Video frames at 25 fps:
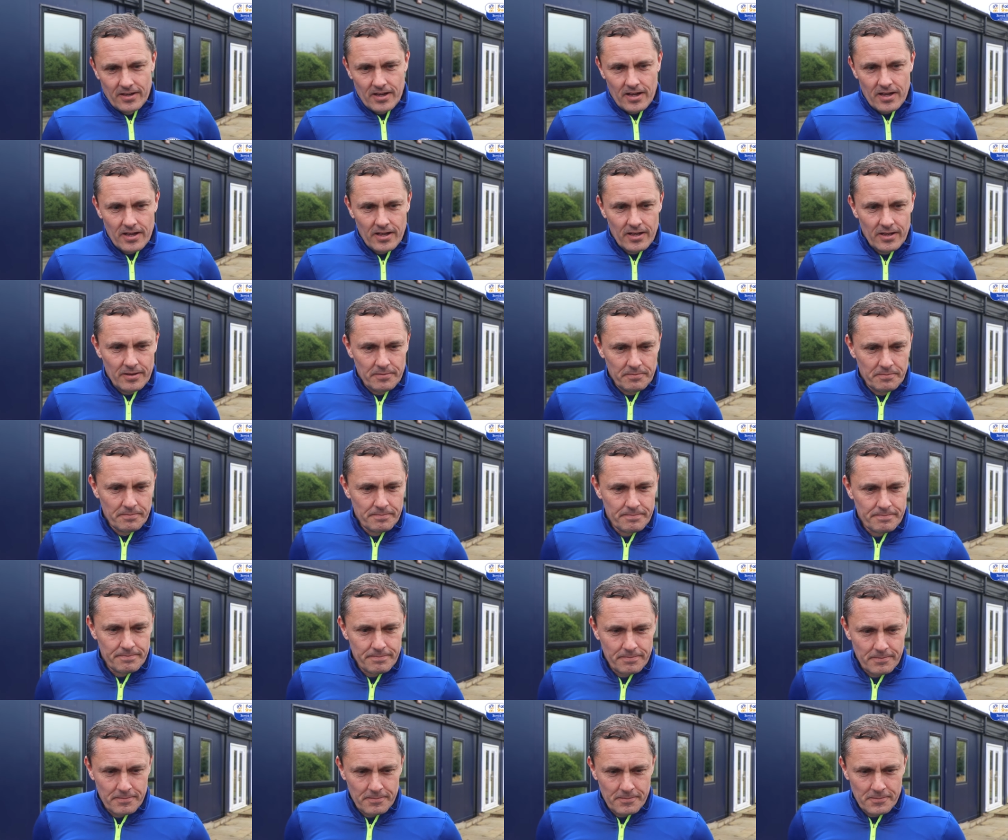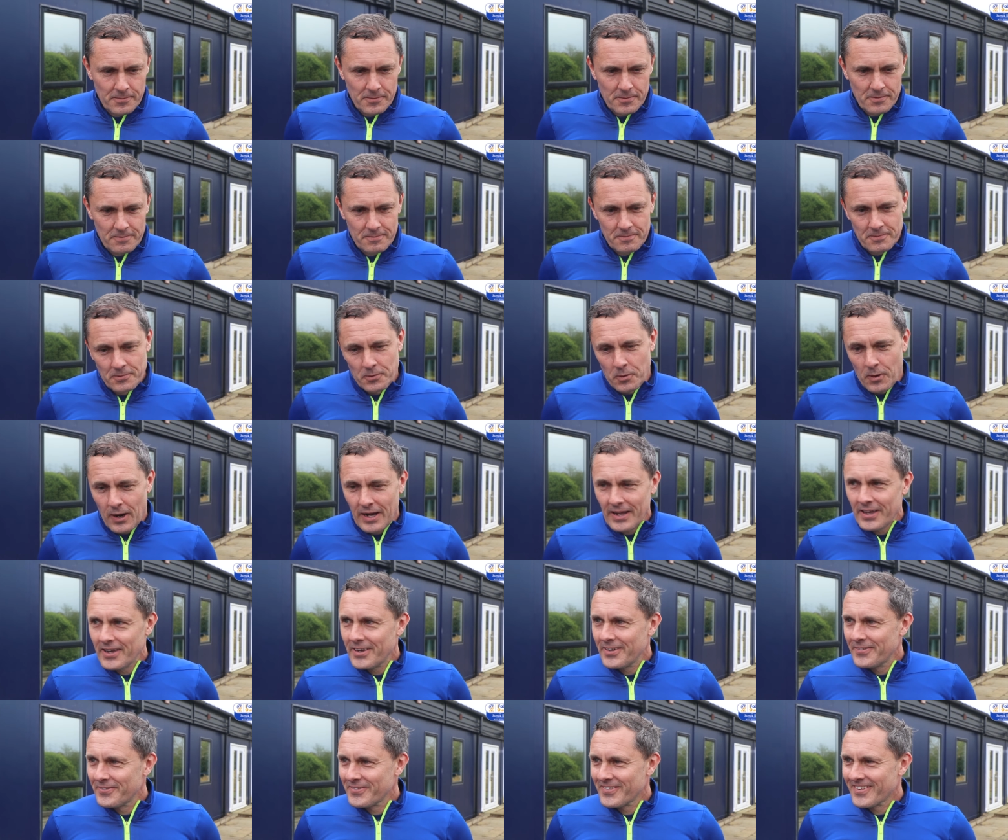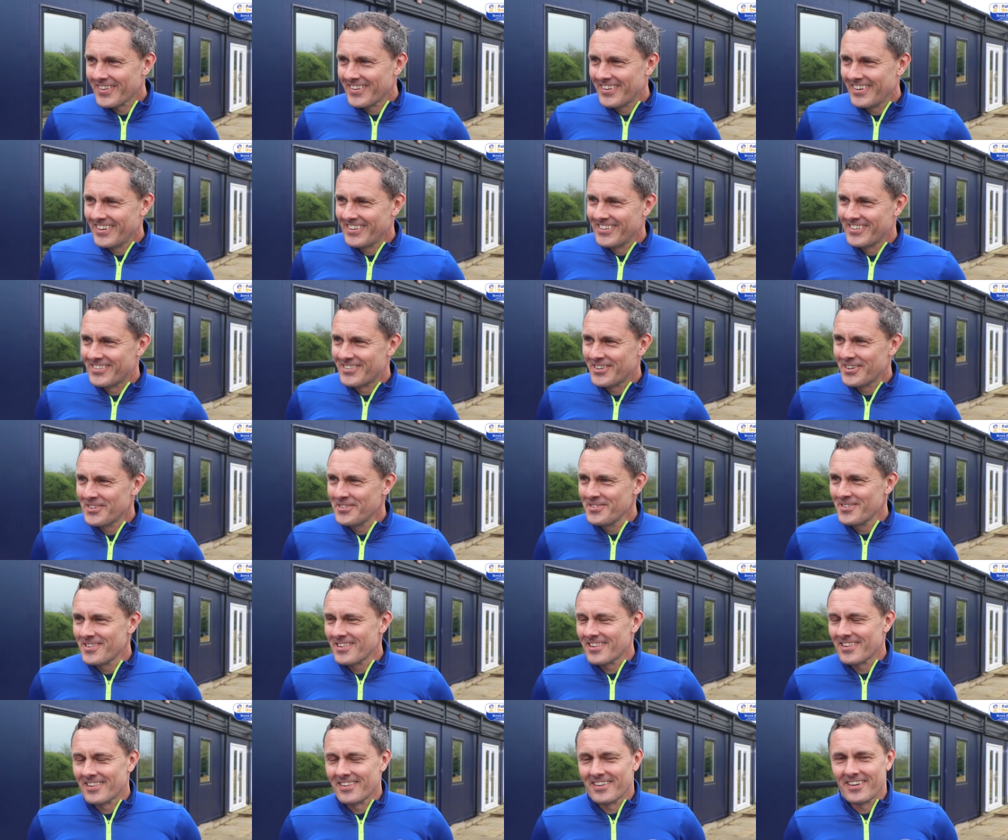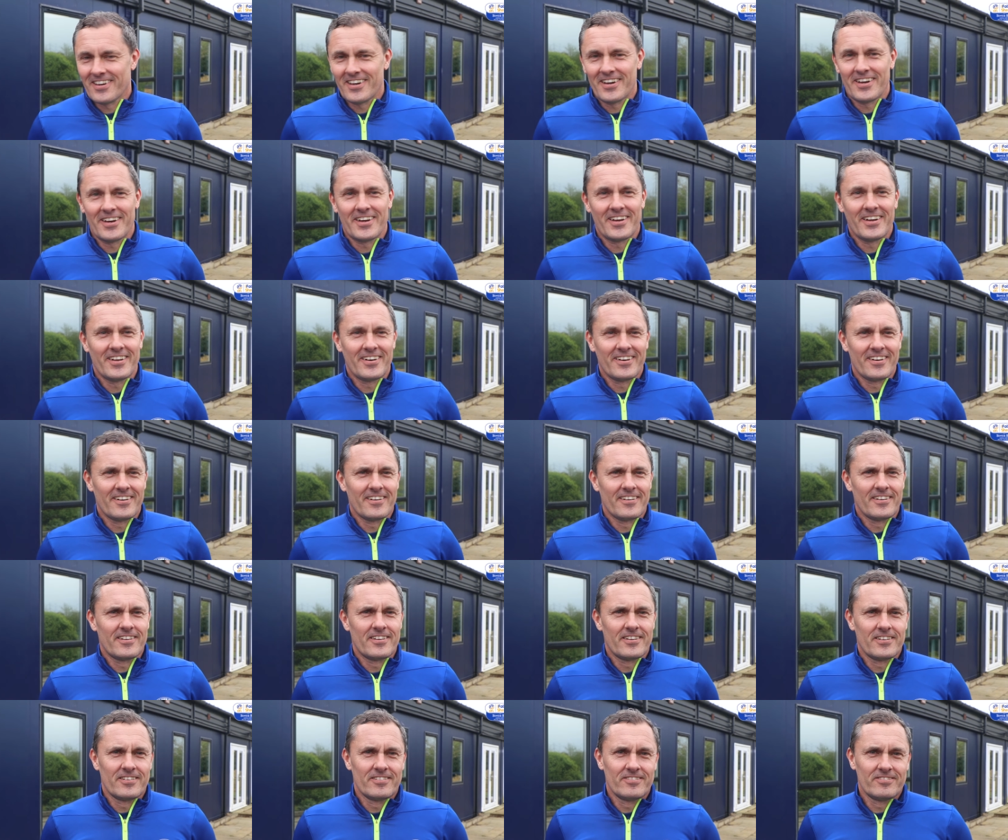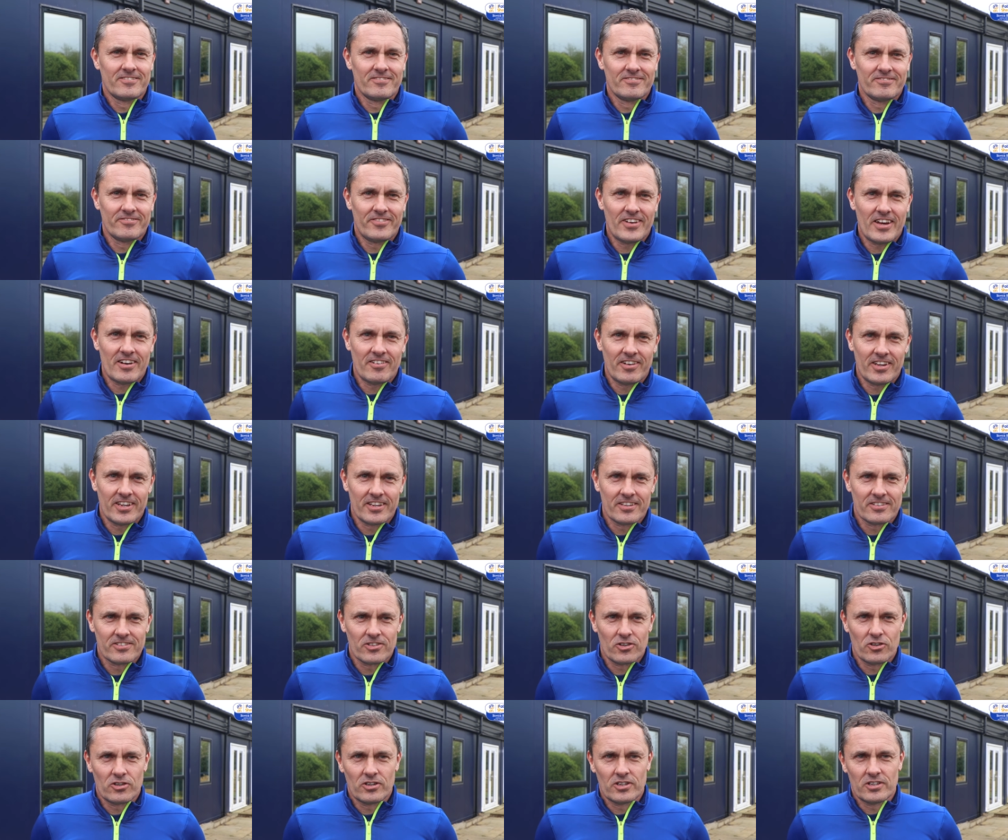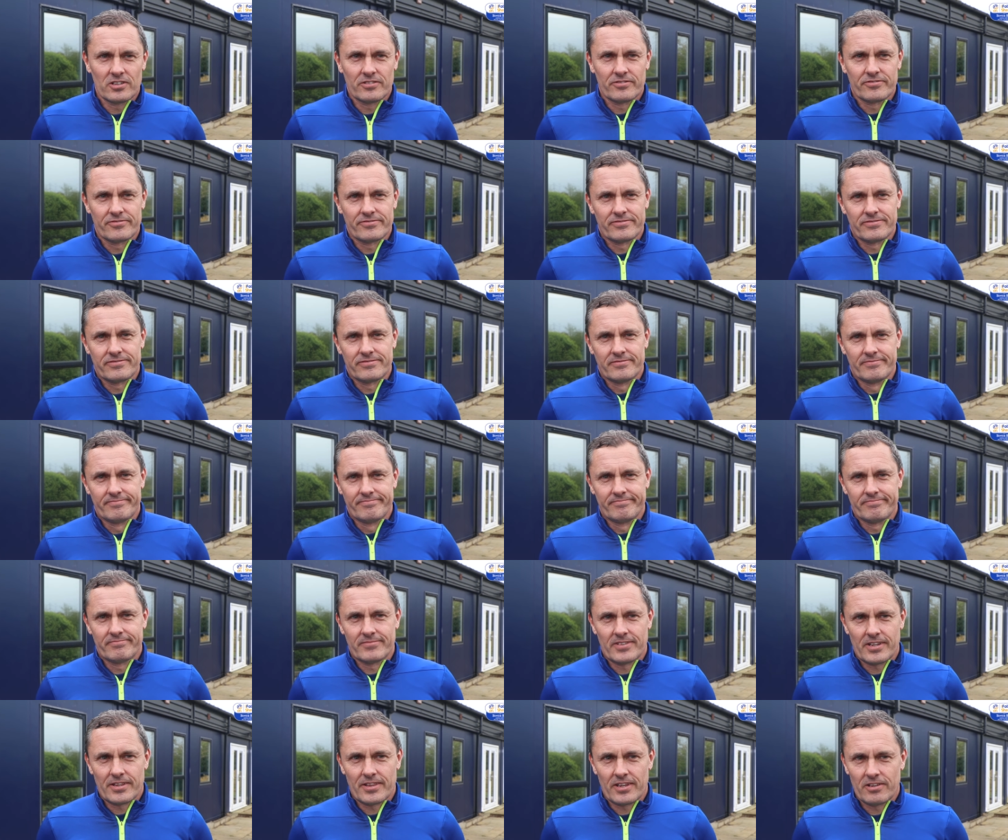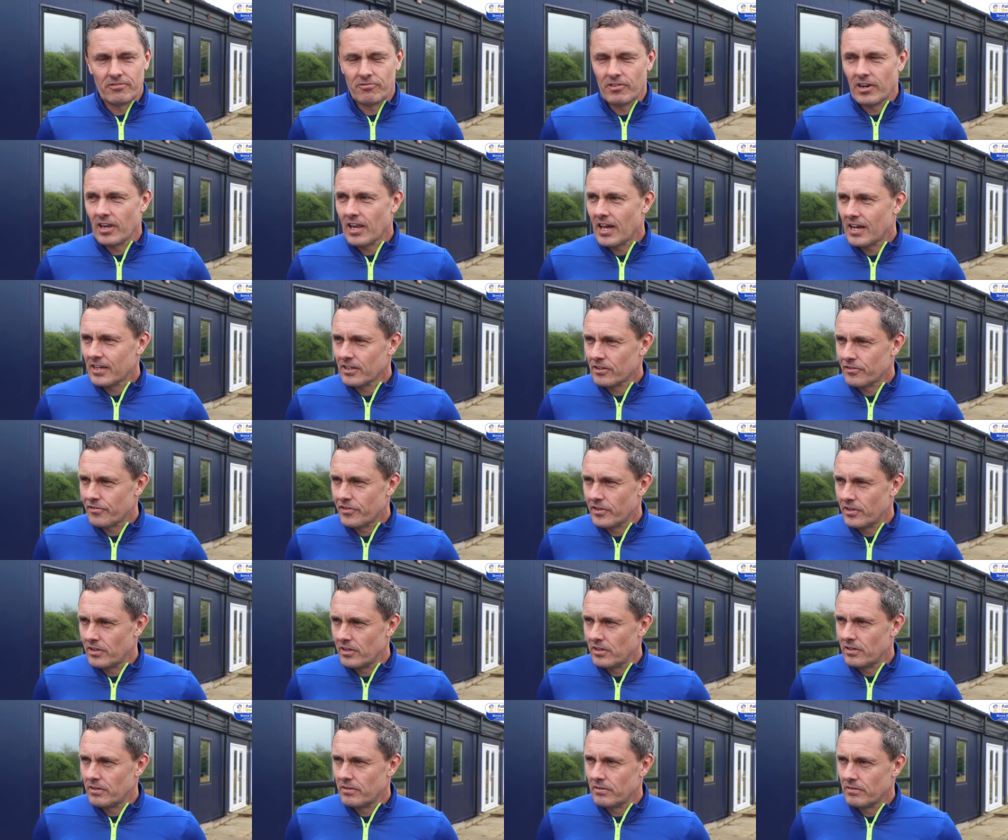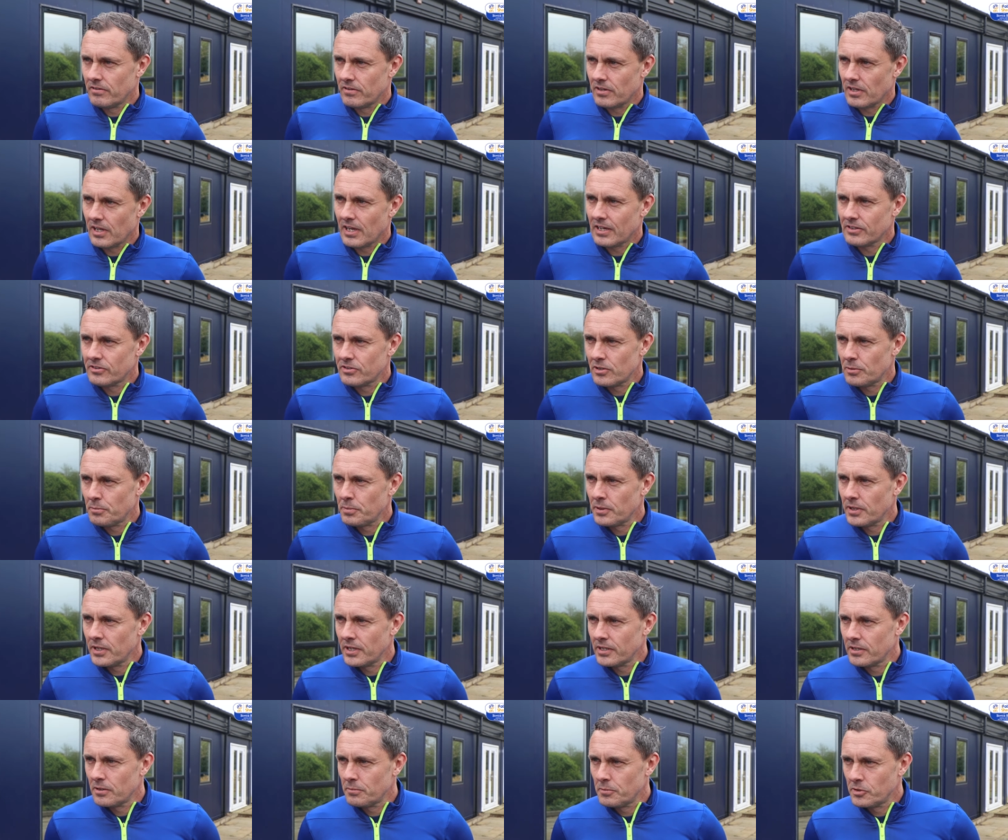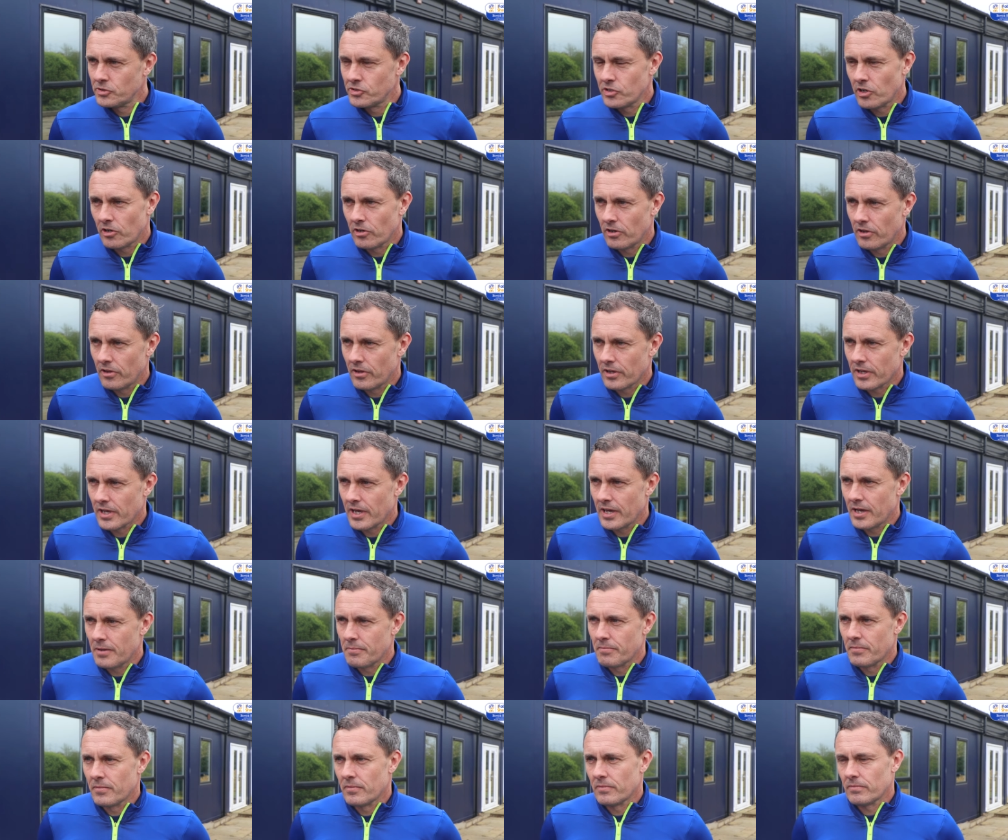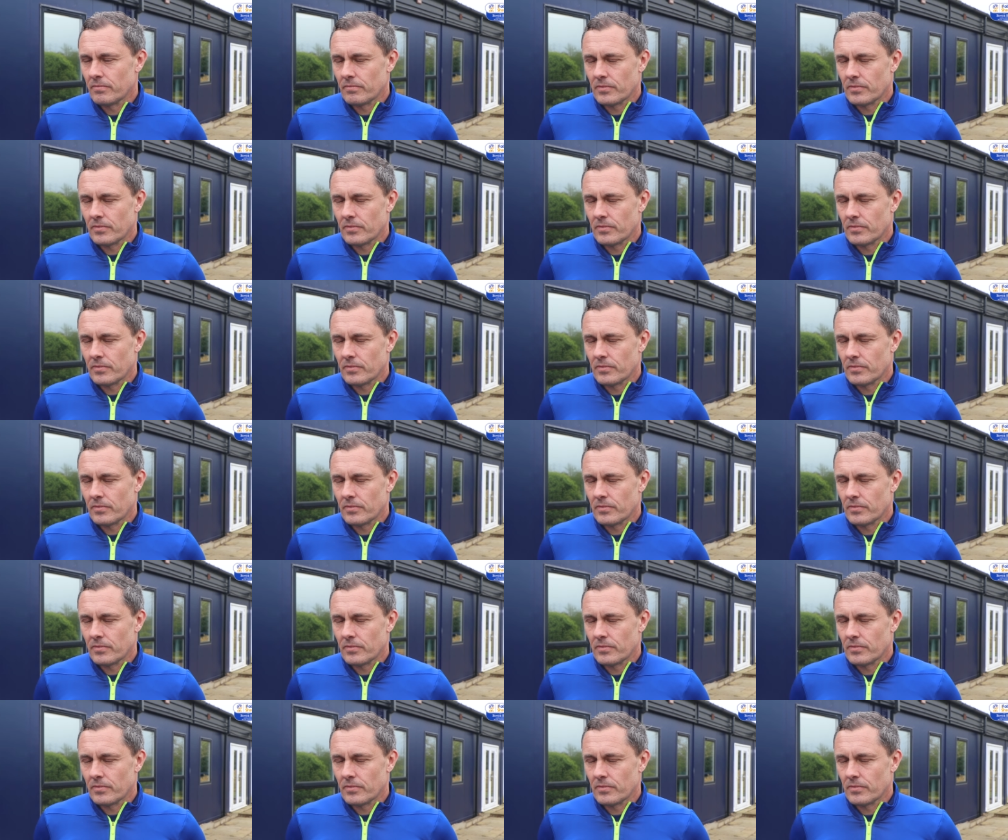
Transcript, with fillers: Um, quiet, in truth, and very sort of, I think, relaxed for the lads that played the majority of the game.